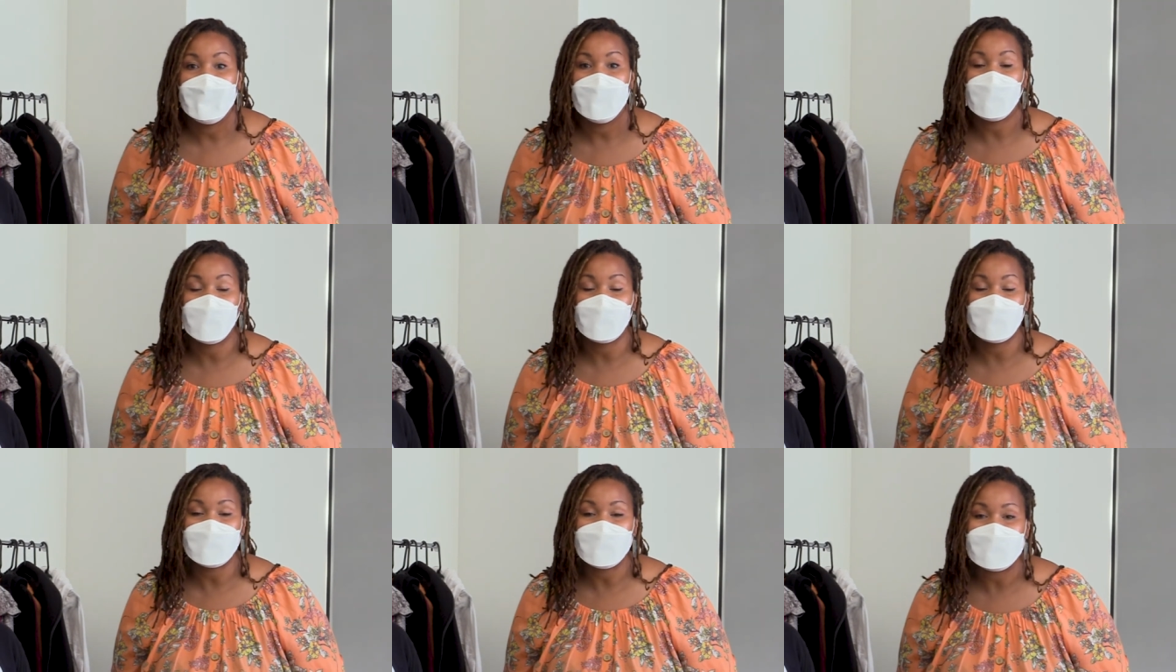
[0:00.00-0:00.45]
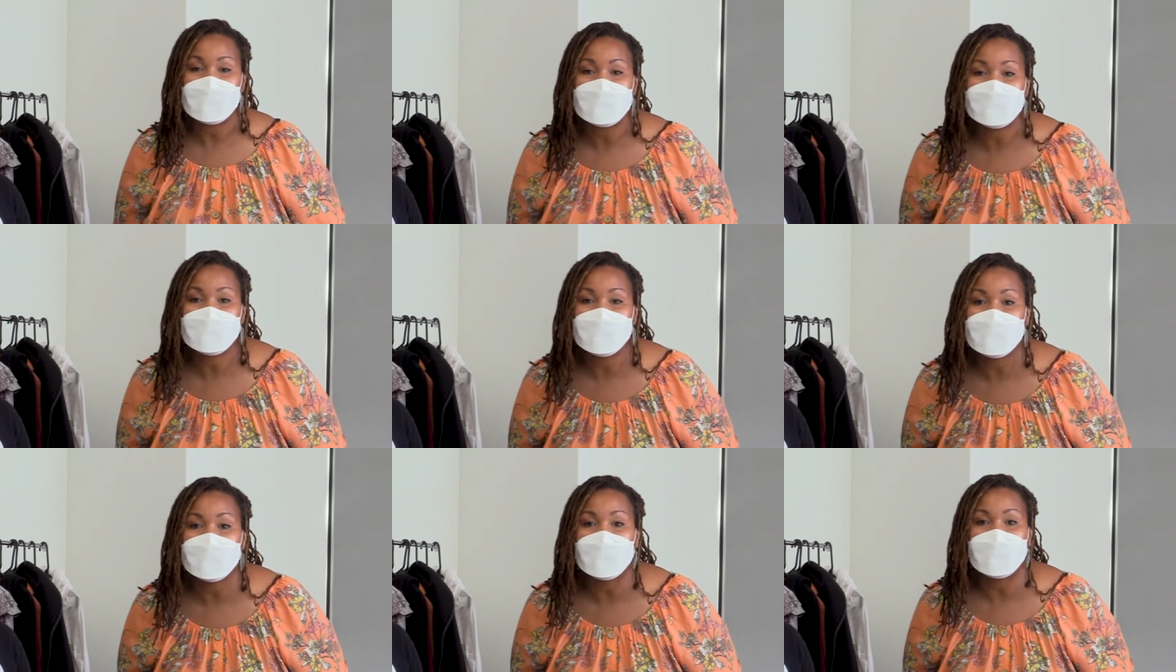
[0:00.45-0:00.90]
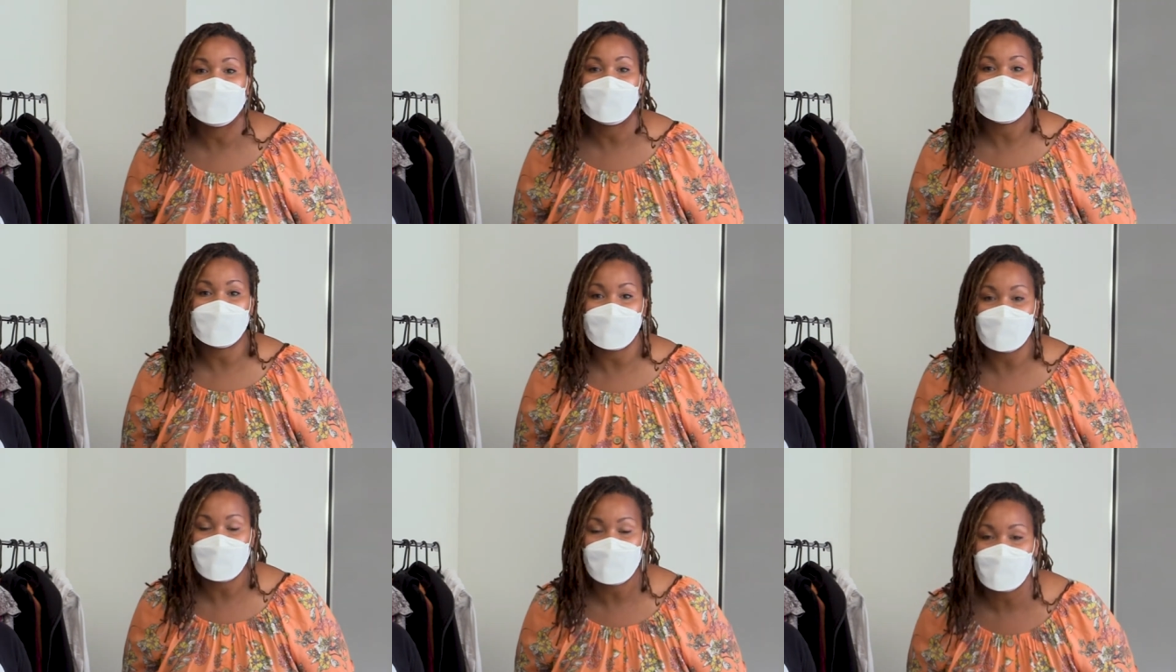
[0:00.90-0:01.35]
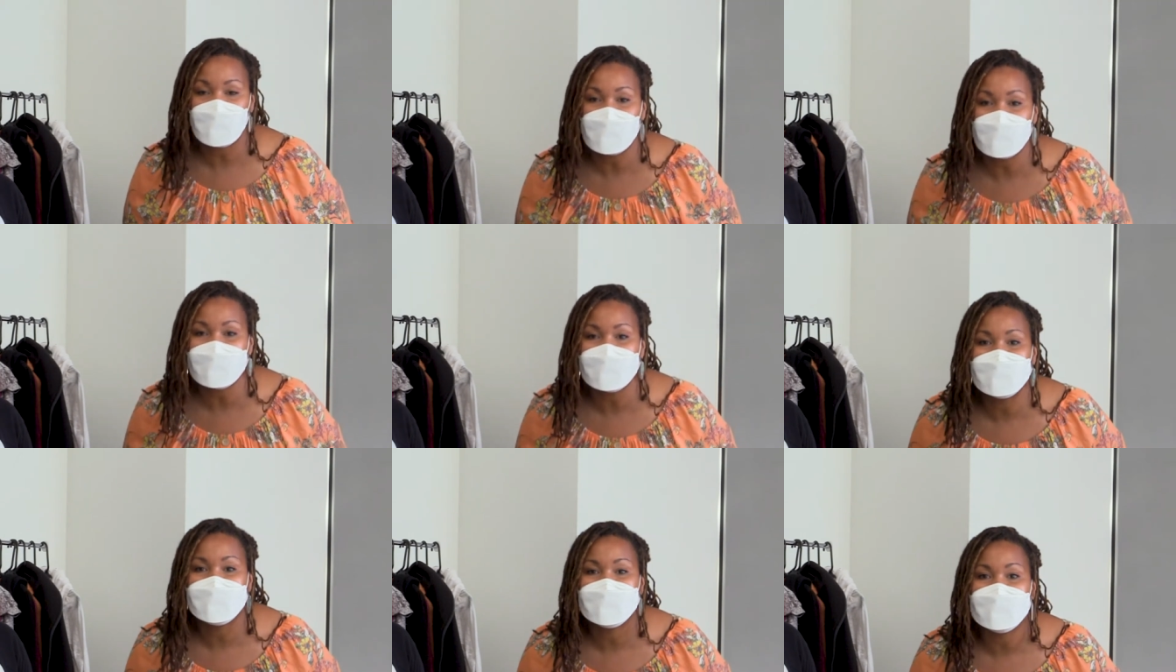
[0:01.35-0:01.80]
our amazing,
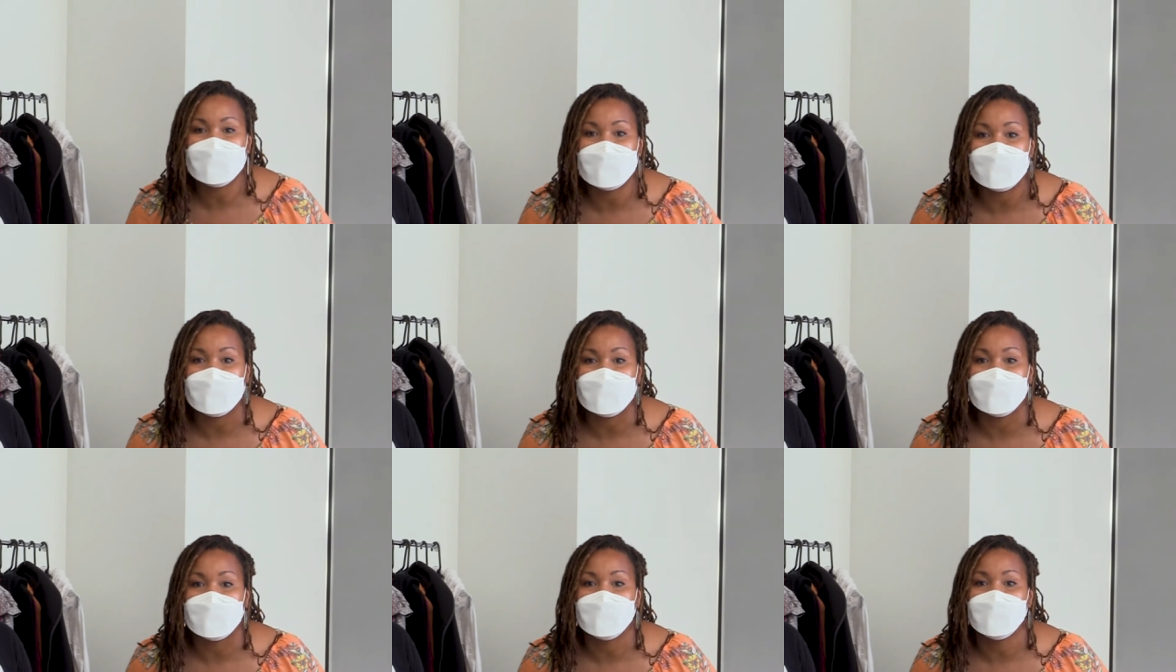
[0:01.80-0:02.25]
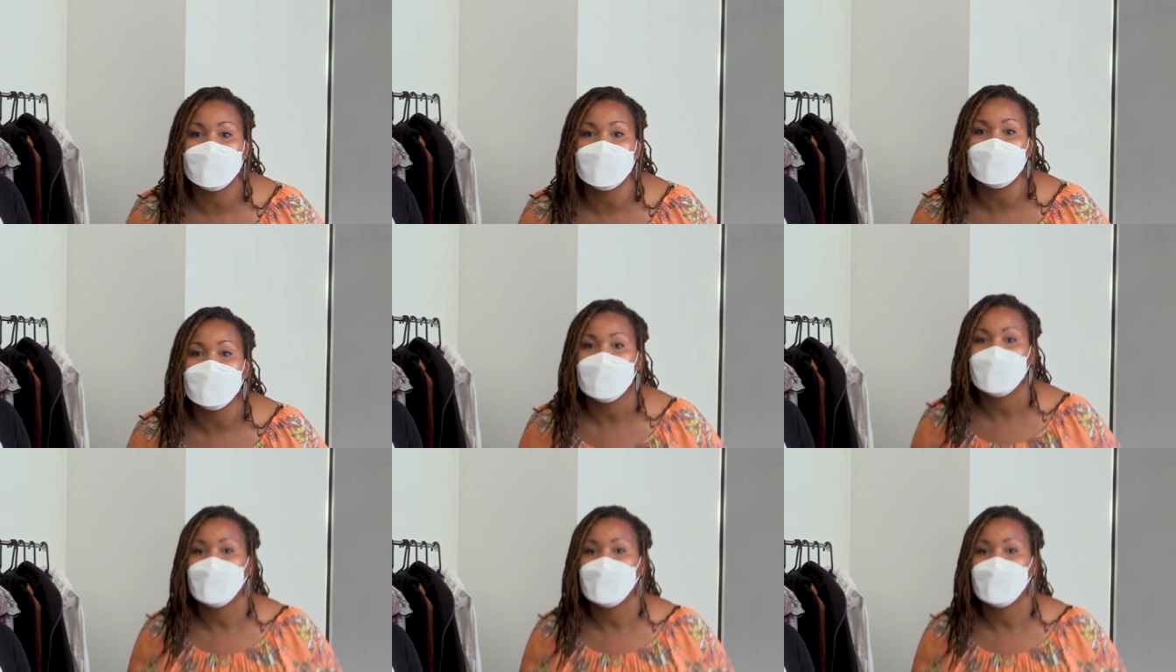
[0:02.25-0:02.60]
illustrious Dean,